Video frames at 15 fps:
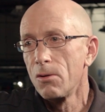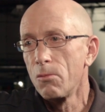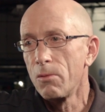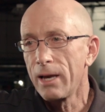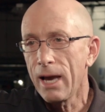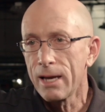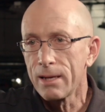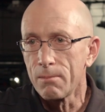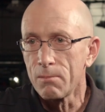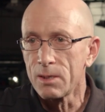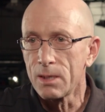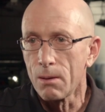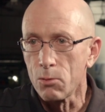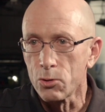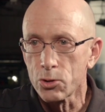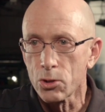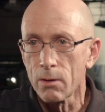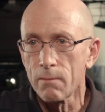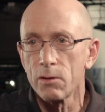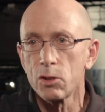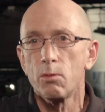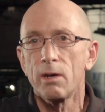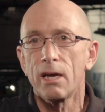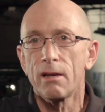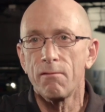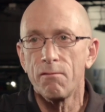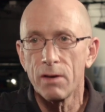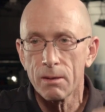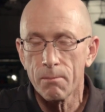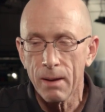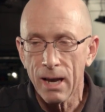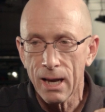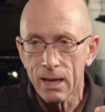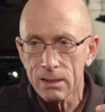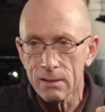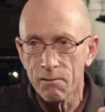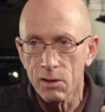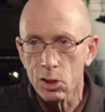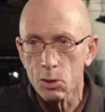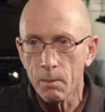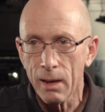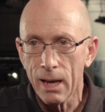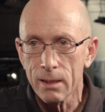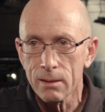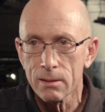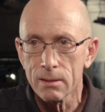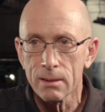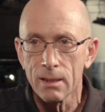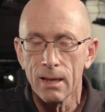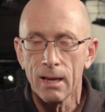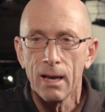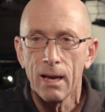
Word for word: We had double surface, we had bat, fixed battens,